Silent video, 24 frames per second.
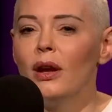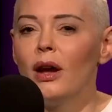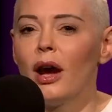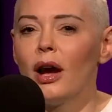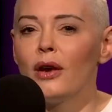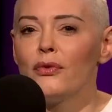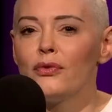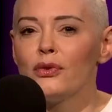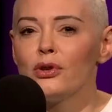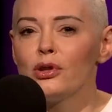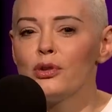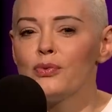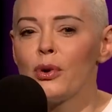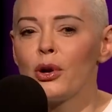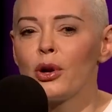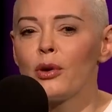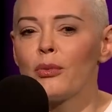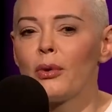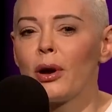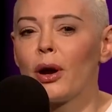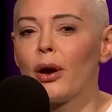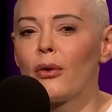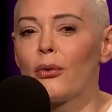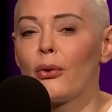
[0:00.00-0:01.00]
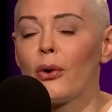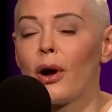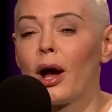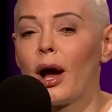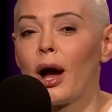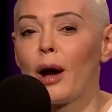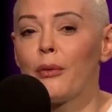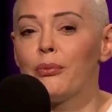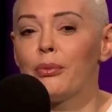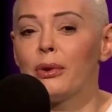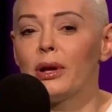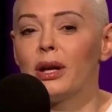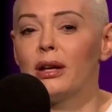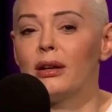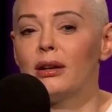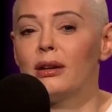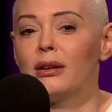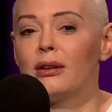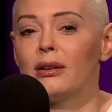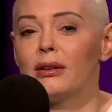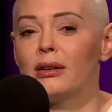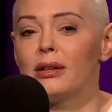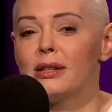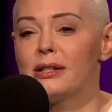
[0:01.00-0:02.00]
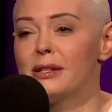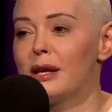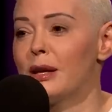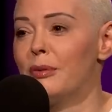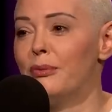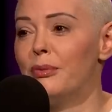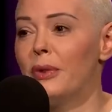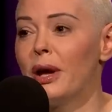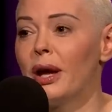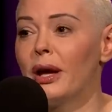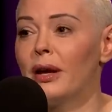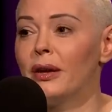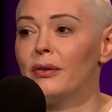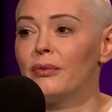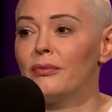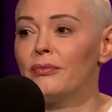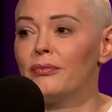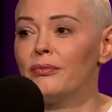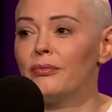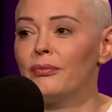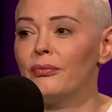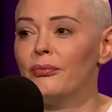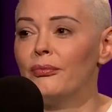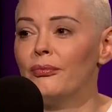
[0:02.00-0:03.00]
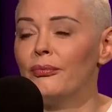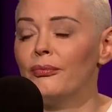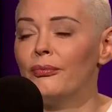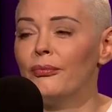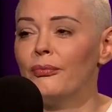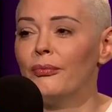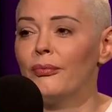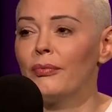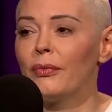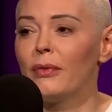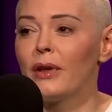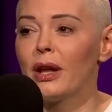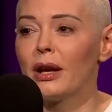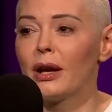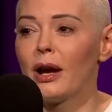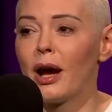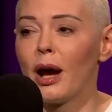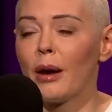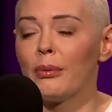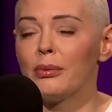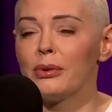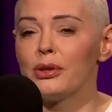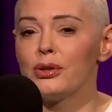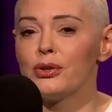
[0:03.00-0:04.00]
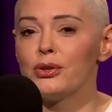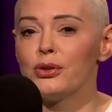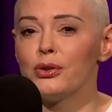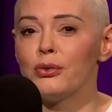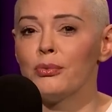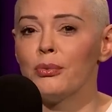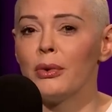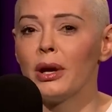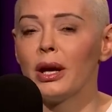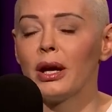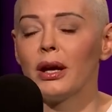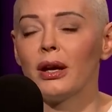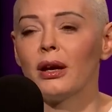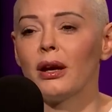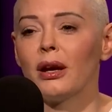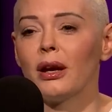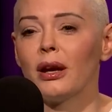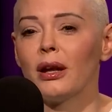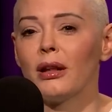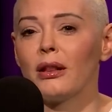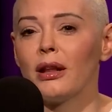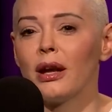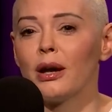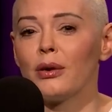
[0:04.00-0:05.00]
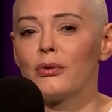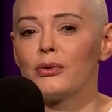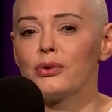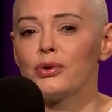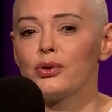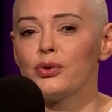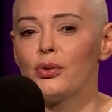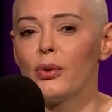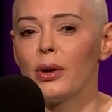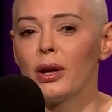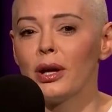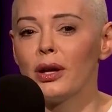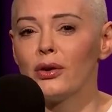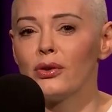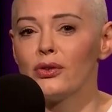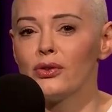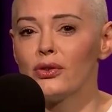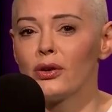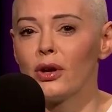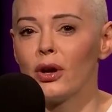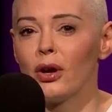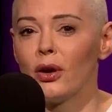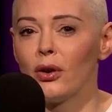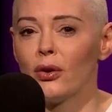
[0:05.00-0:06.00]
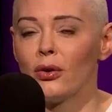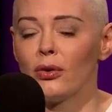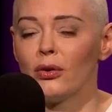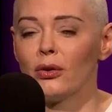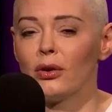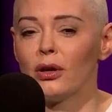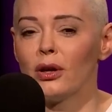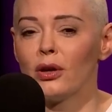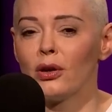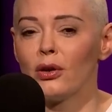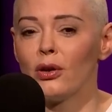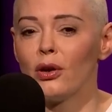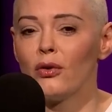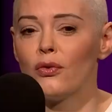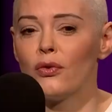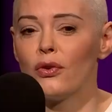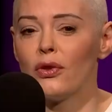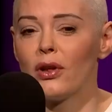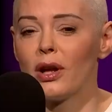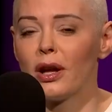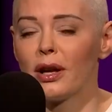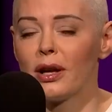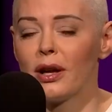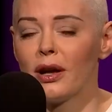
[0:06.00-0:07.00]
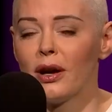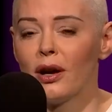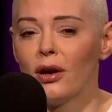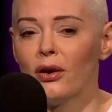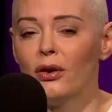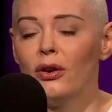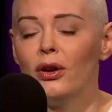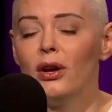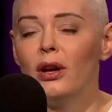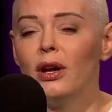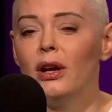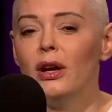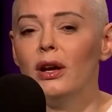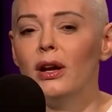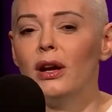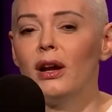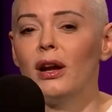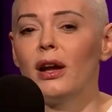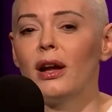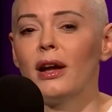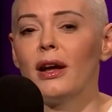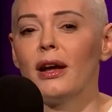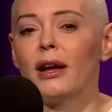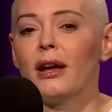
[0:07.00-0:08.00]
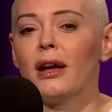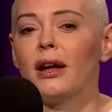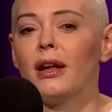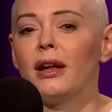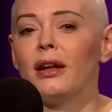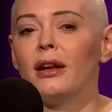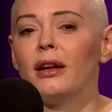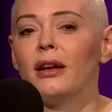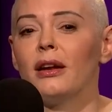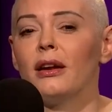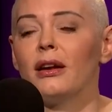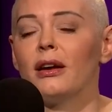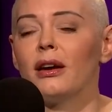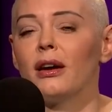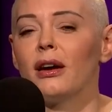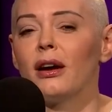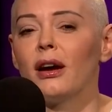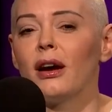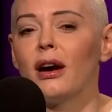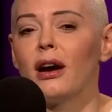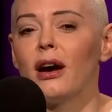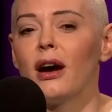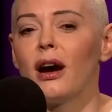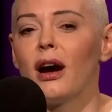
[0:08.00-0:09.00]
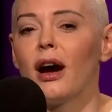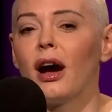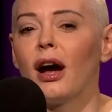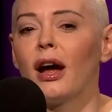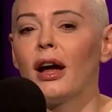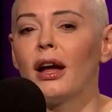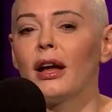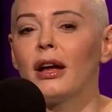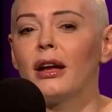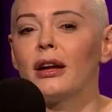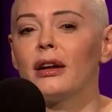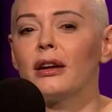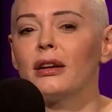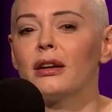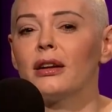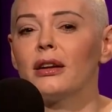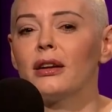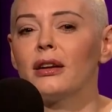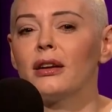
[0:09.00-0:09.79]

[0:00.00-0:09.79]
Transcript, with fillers: I first spoke about what happened the same day that it happened to me. And that was 20 years ago, a little over that now. And I